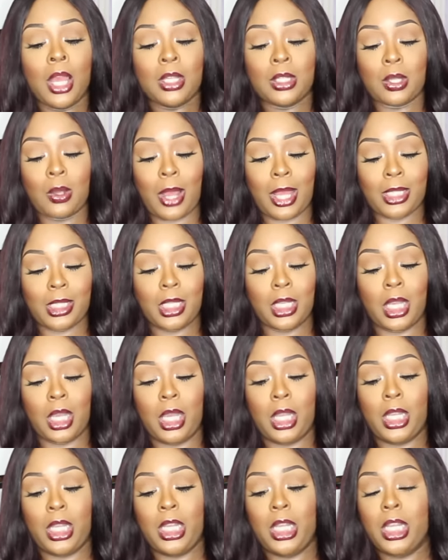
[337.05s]
So I took
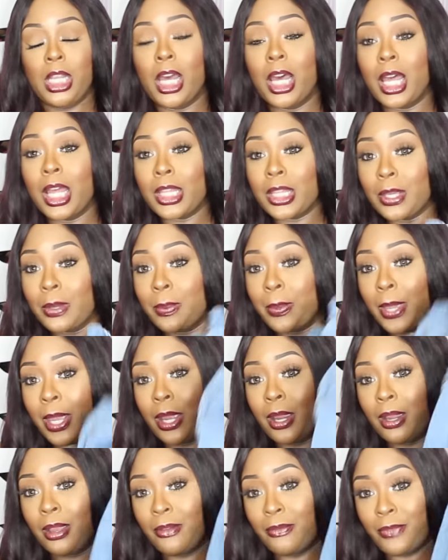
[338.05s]
another
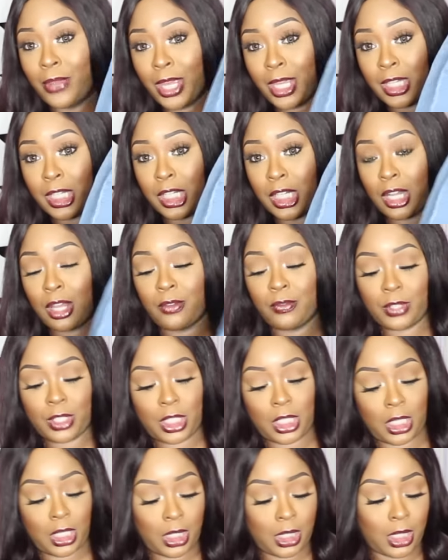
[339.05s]
pair of Fashion Nova
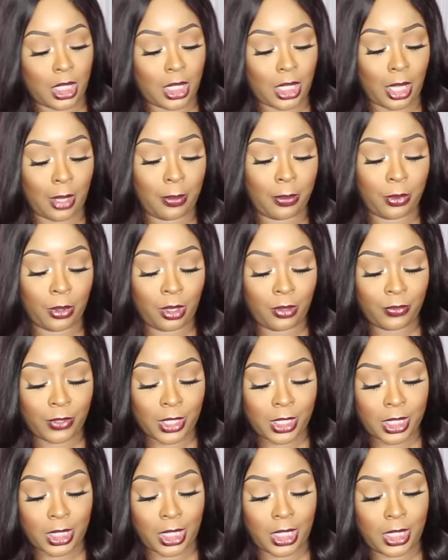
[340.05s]
jeans that they
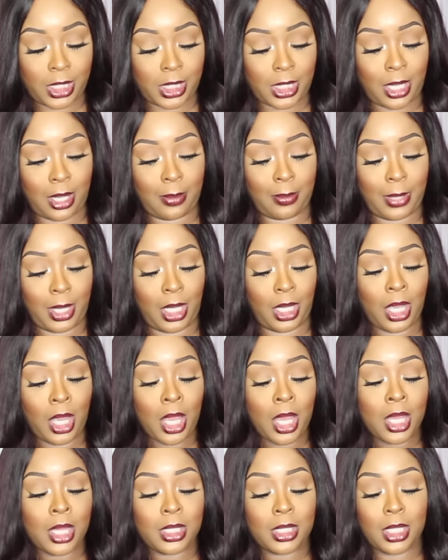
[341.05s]
previously sent me,
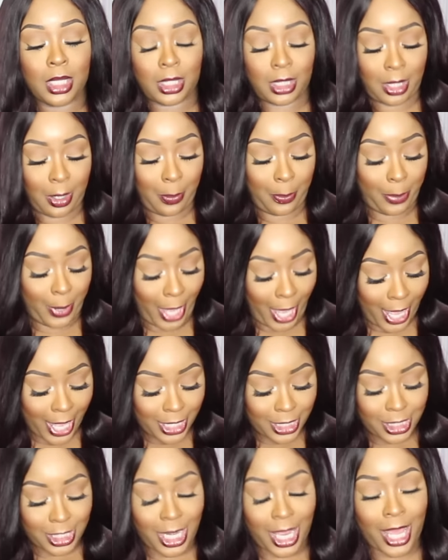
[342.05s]
took the
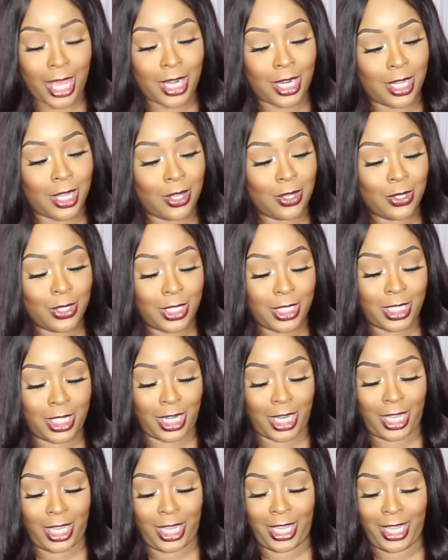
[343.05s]
patch out of
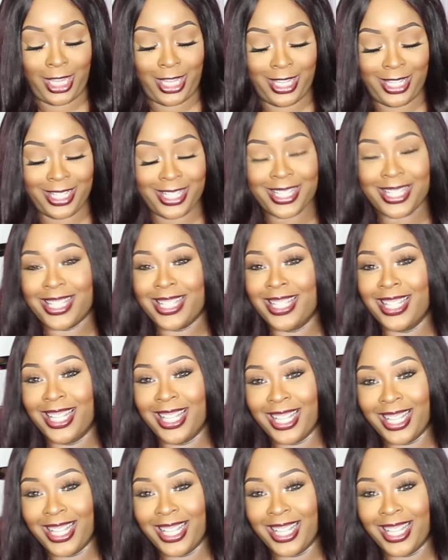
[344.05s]
those jeans.